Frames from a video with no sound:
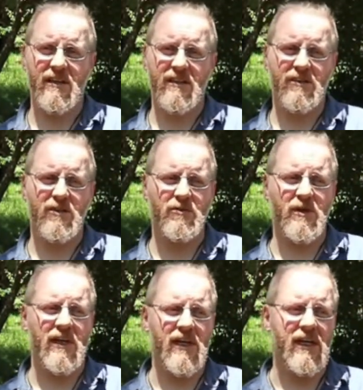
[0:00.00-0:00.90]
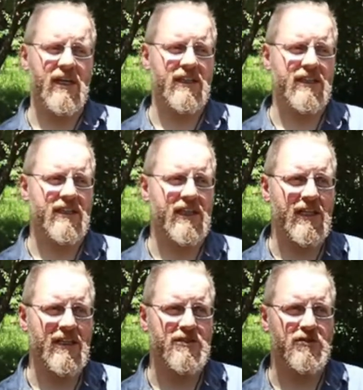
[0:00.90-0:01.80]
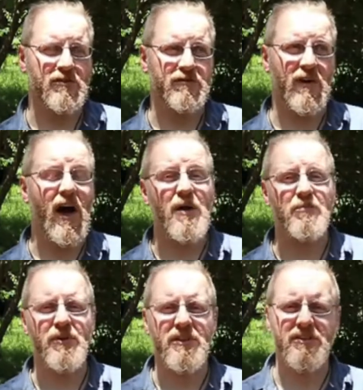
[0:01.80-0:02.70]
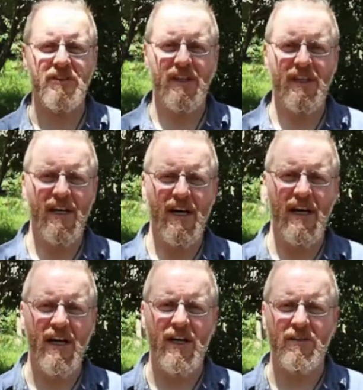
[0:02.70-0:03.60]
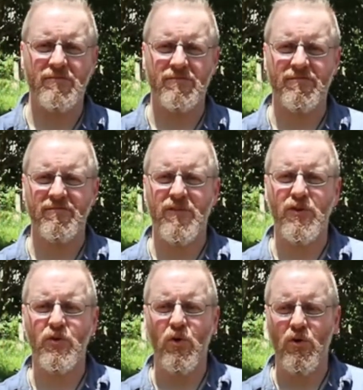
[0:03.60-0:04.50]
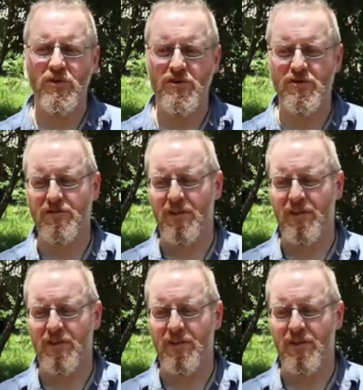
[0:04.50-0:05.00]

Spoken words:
who were the sort of hybrid Norse